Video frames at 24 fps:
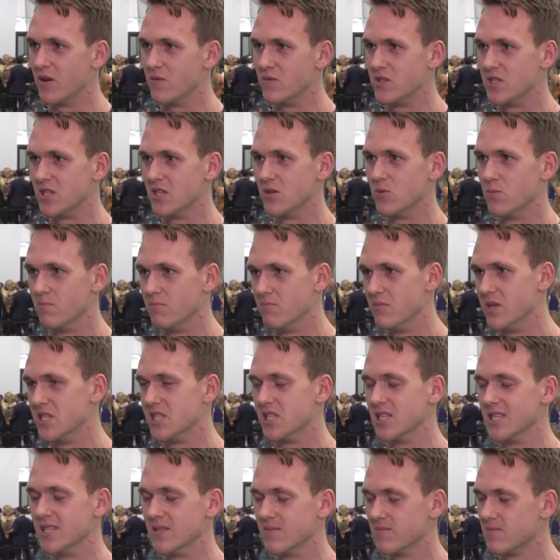Obviously
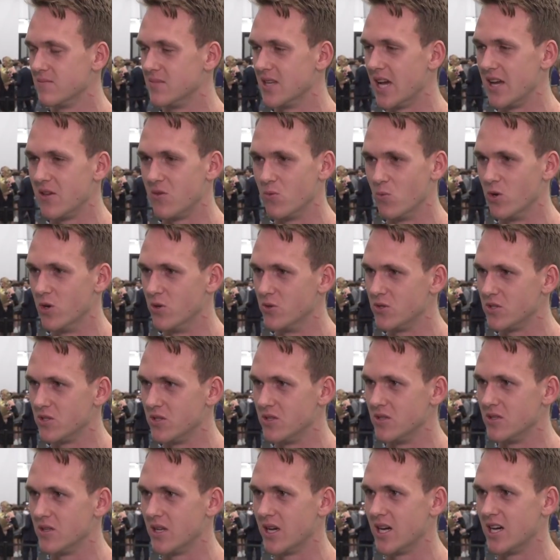missing Nathan
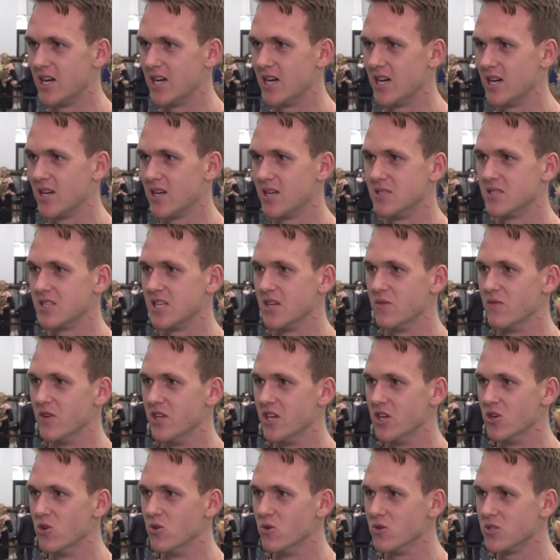Wilson and Stephen
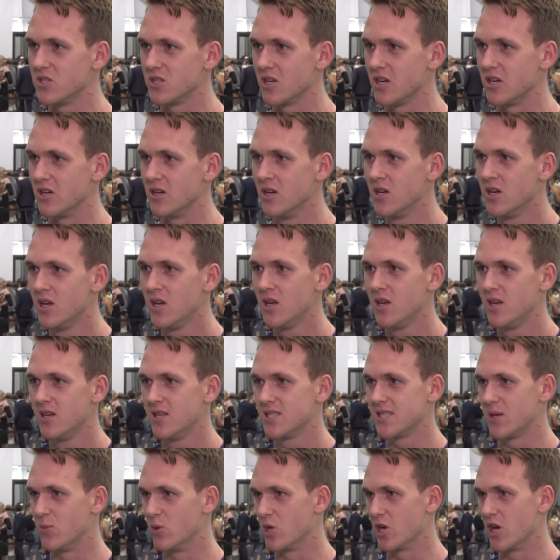Hill, so
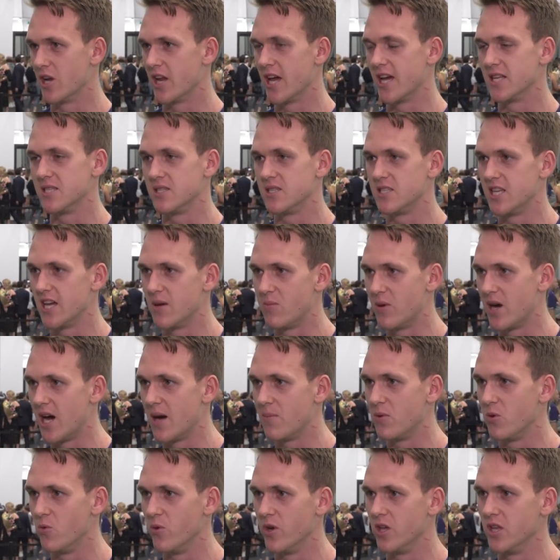someone kind of had to step
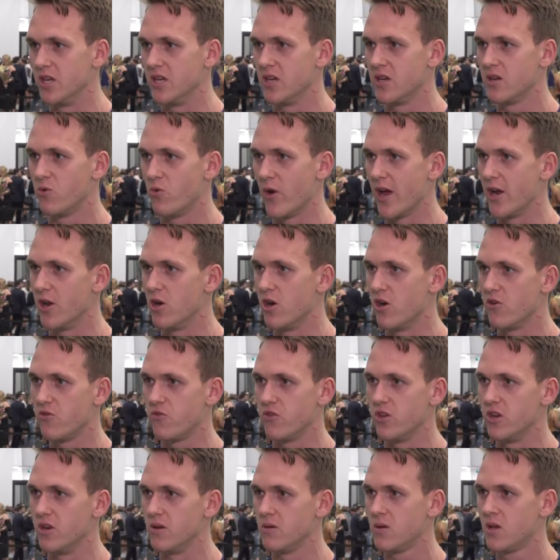up and really run off,
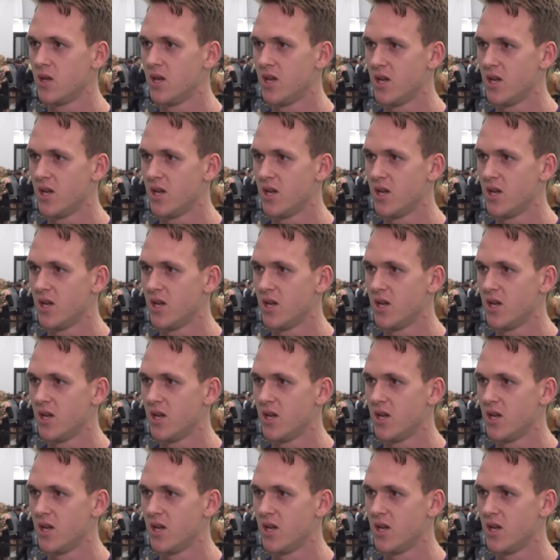and